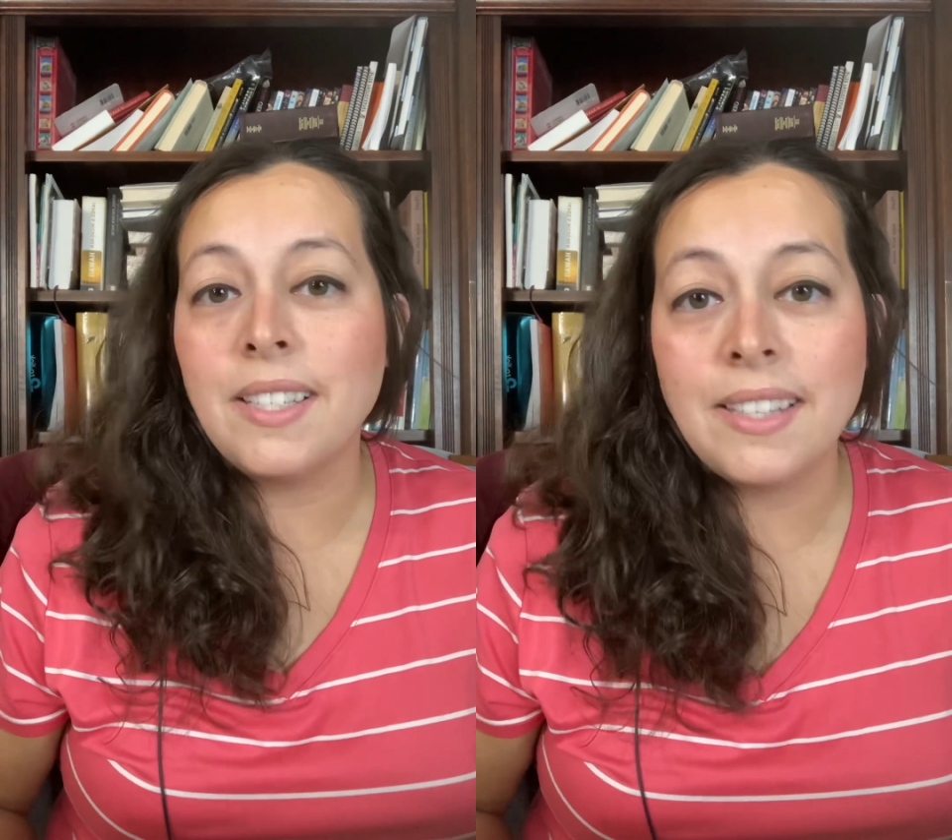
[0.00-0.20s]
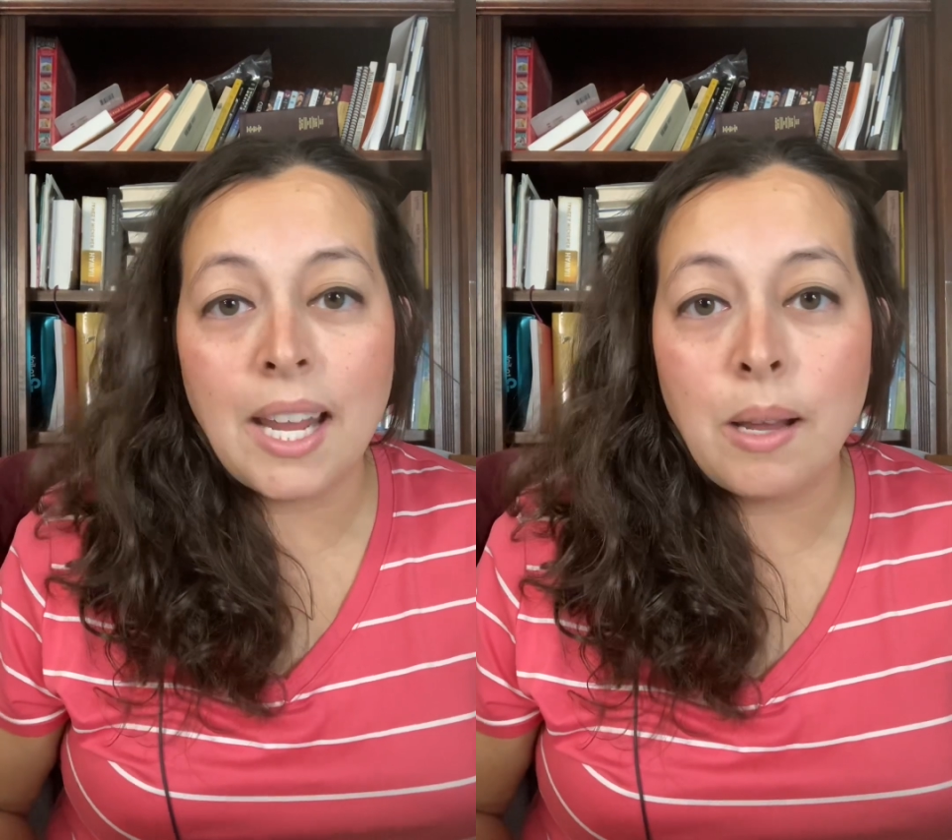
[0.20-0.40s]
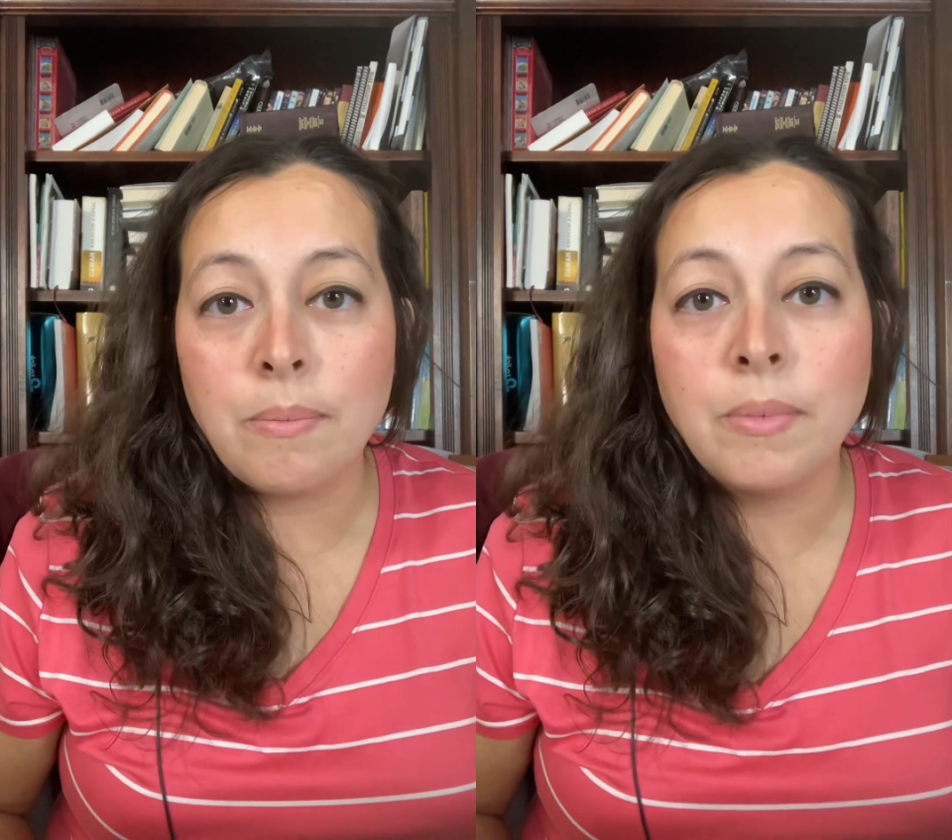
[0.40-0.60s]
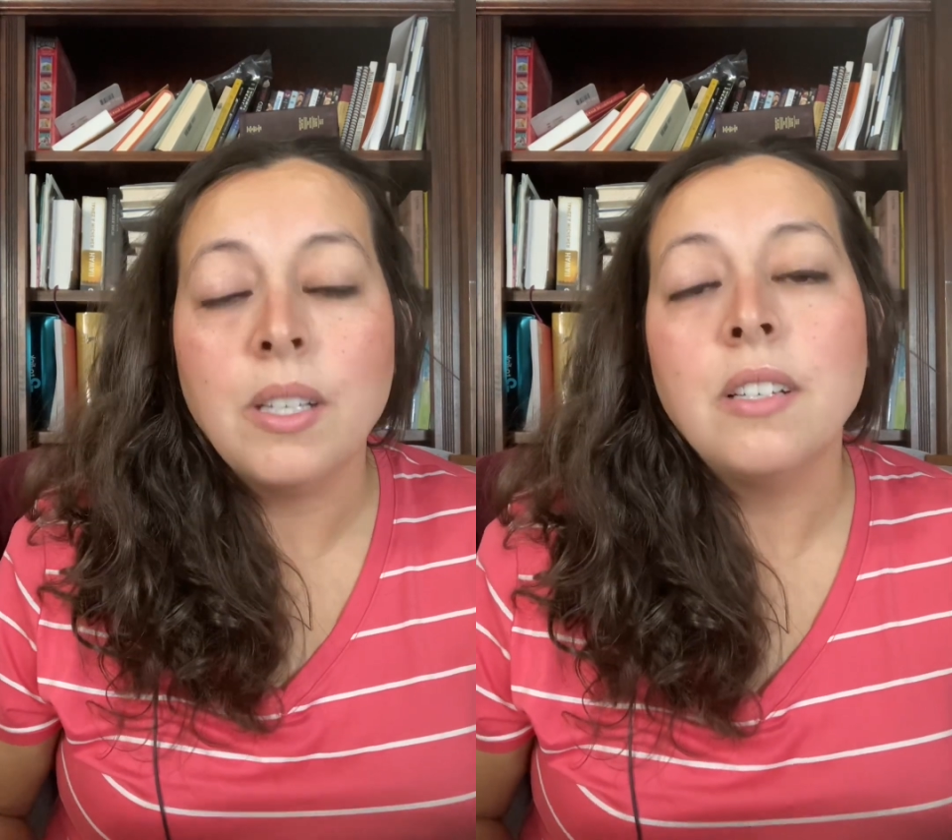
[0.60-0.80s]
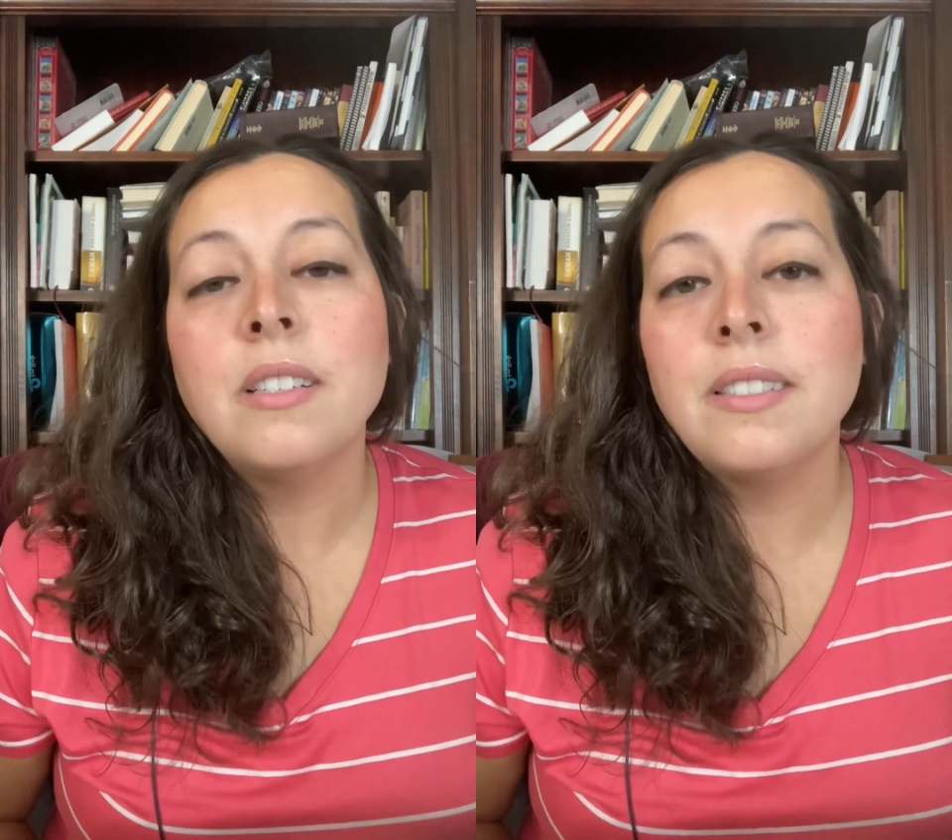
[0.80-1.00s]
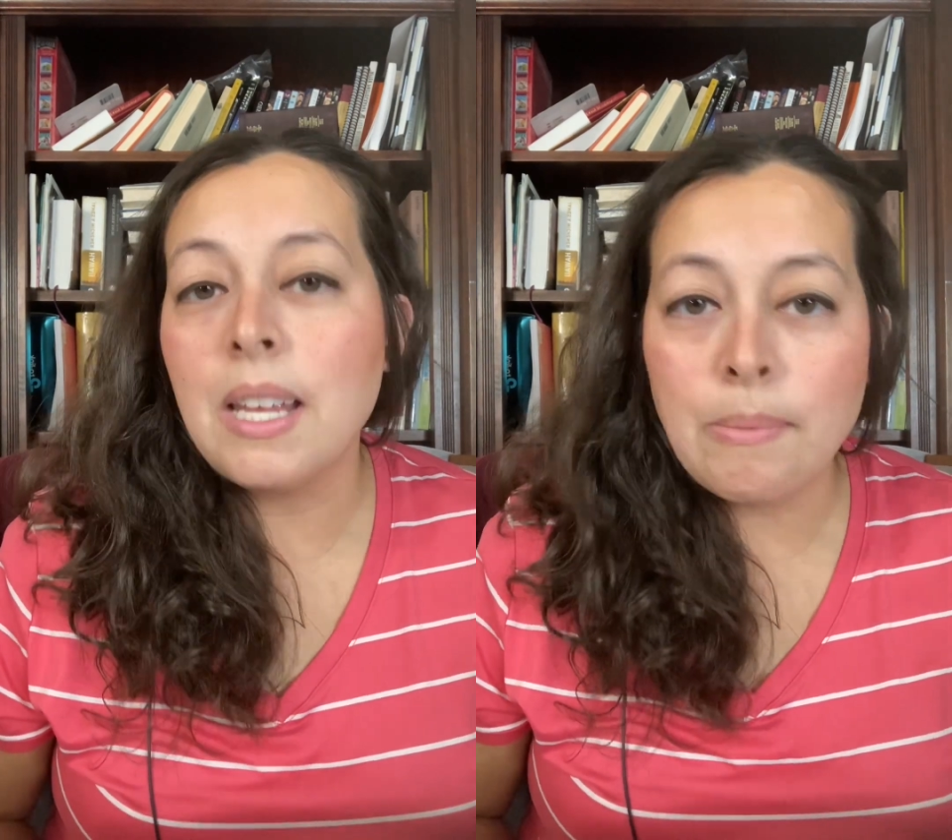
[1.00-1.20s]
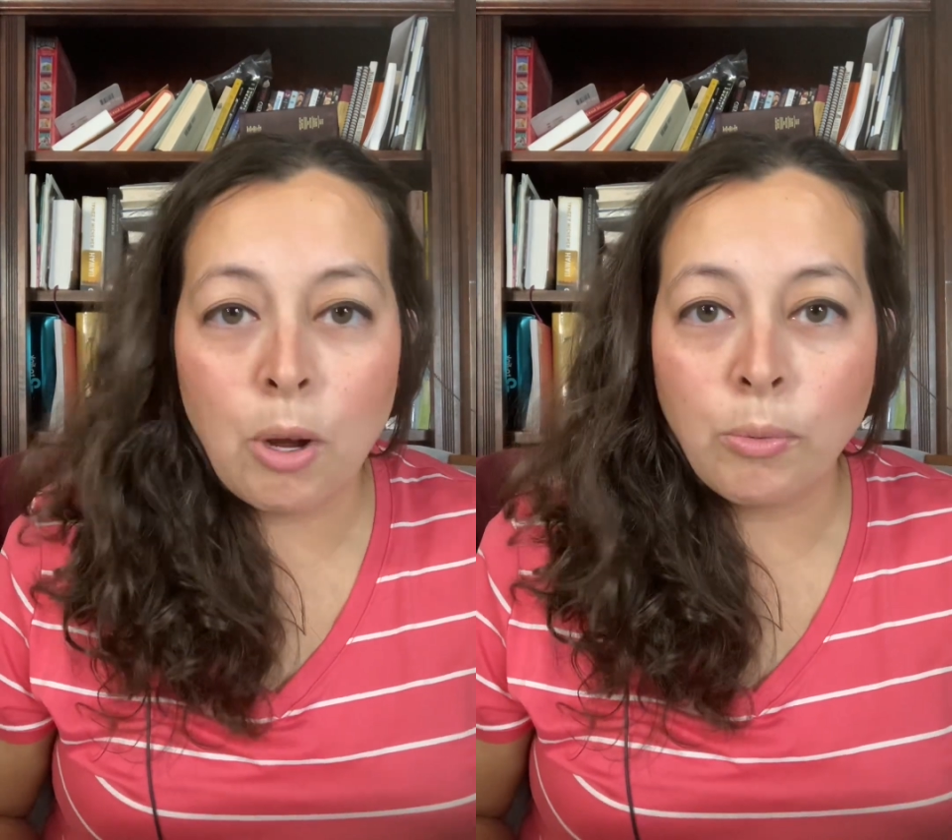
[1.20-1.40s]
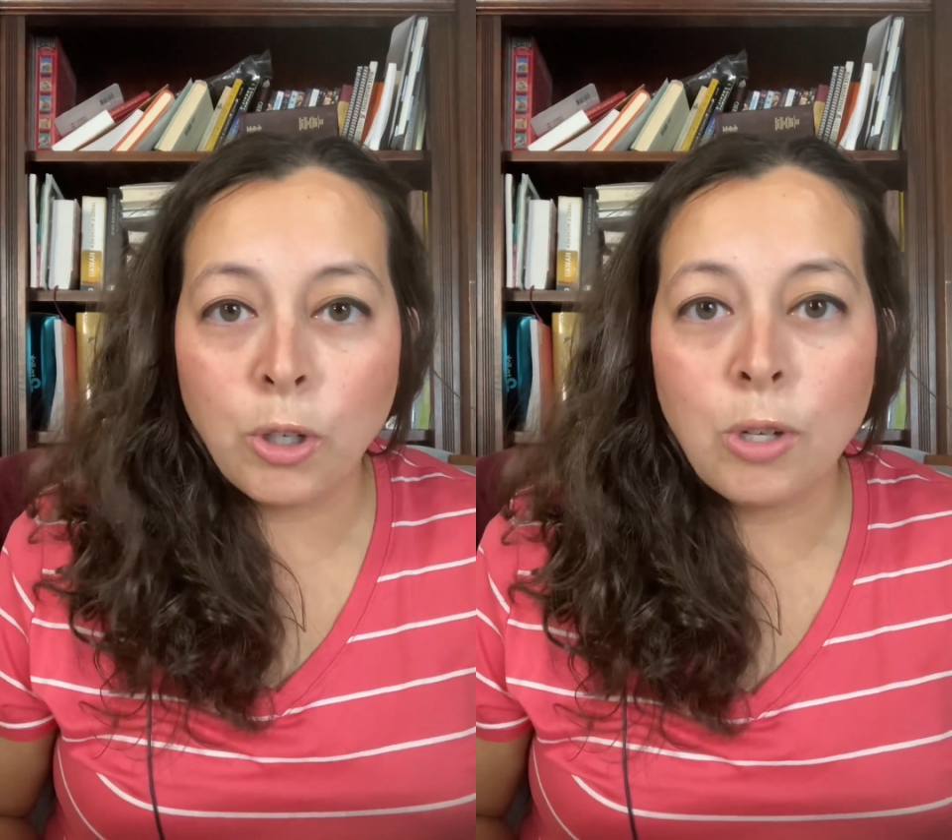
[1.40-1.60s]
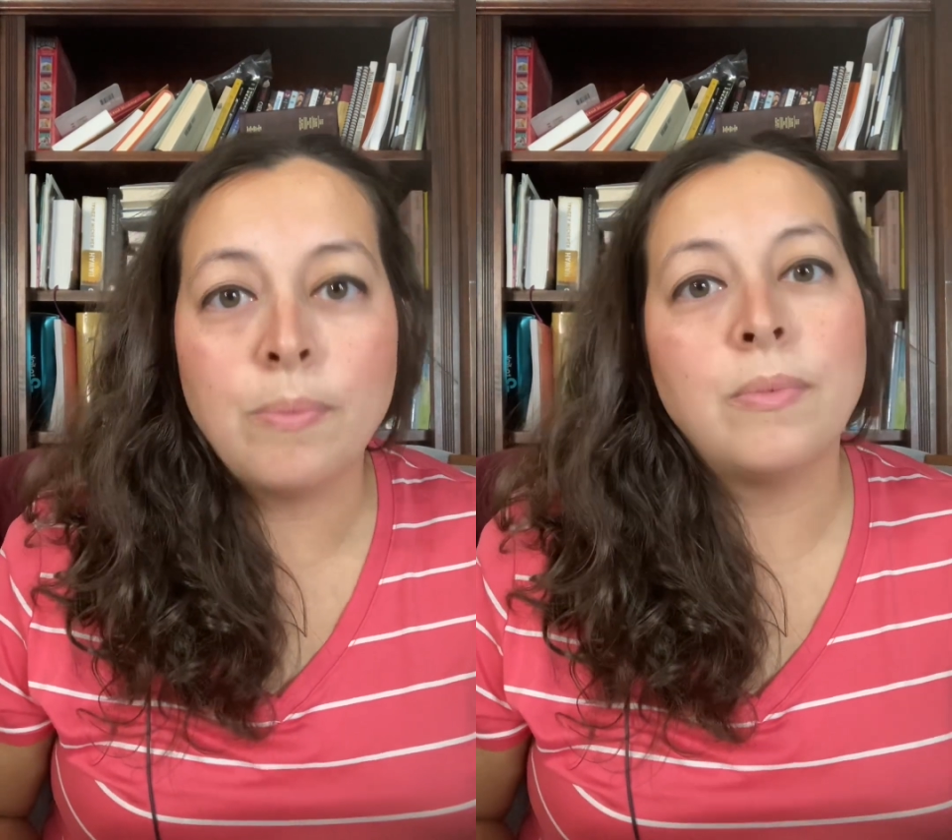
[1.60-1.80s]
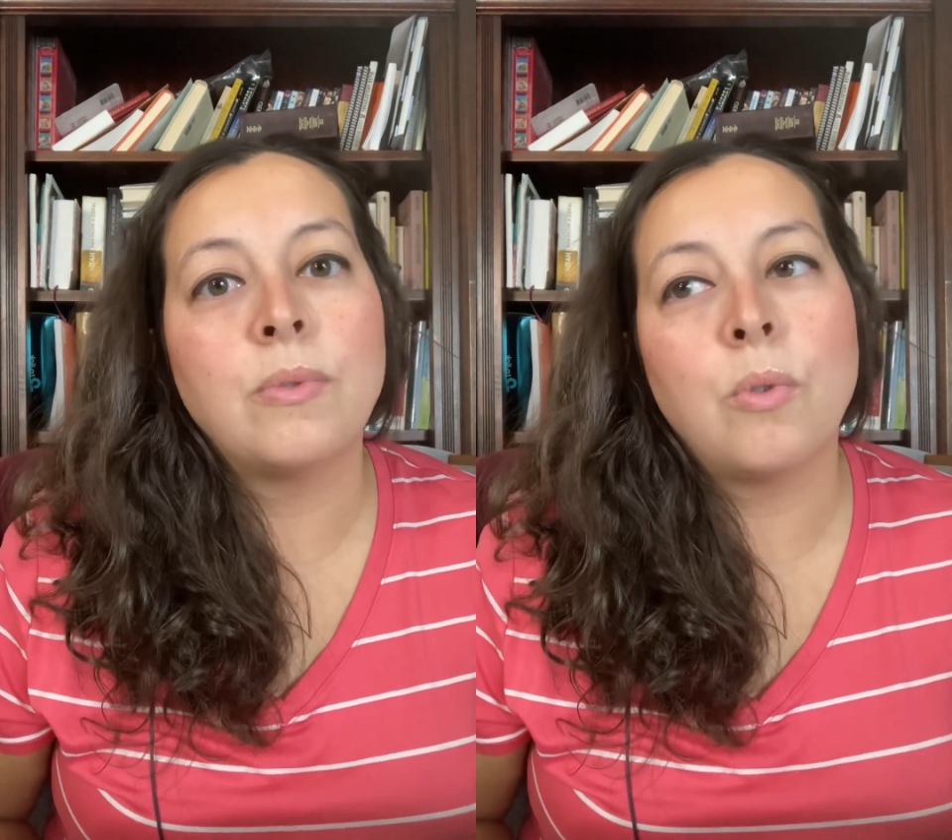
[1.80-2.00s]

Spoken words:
same homeroom,